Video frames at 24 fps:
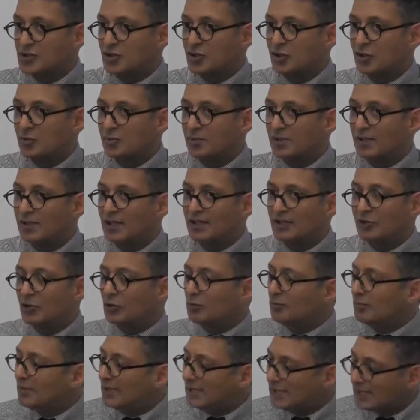it could be like
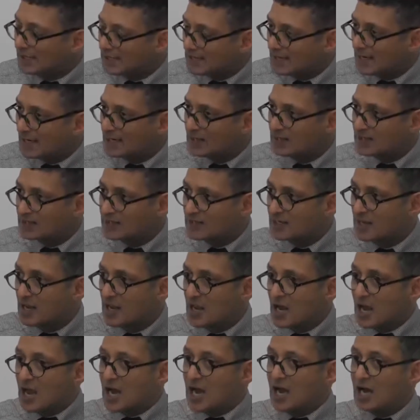little mini tests,
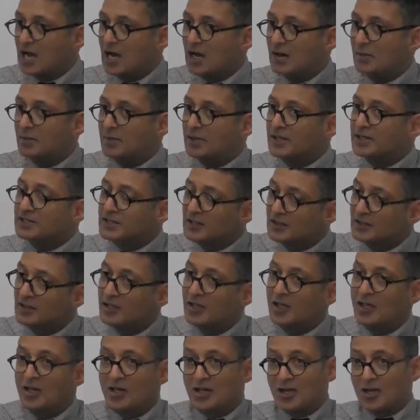but it's
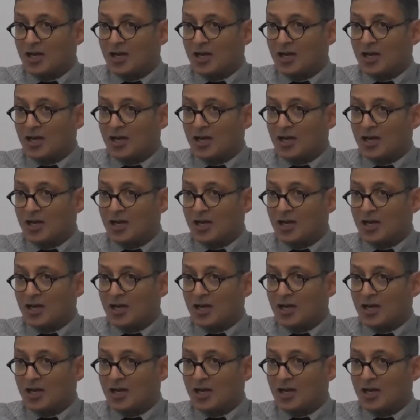done